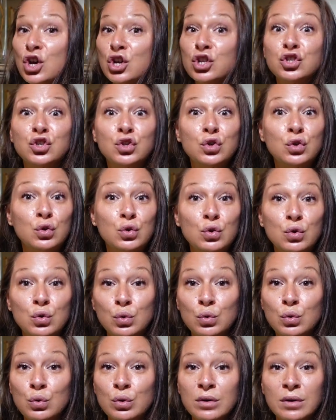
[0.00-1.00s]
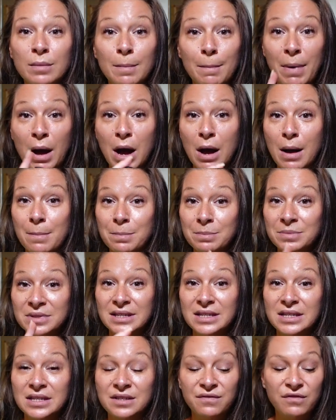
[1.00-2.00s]
2 pumps
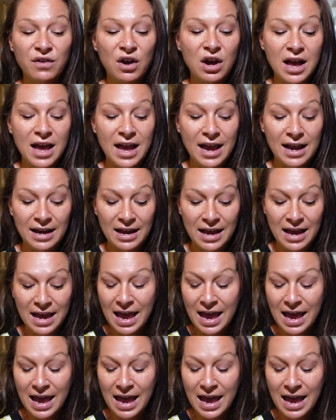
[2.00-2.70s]
is fine,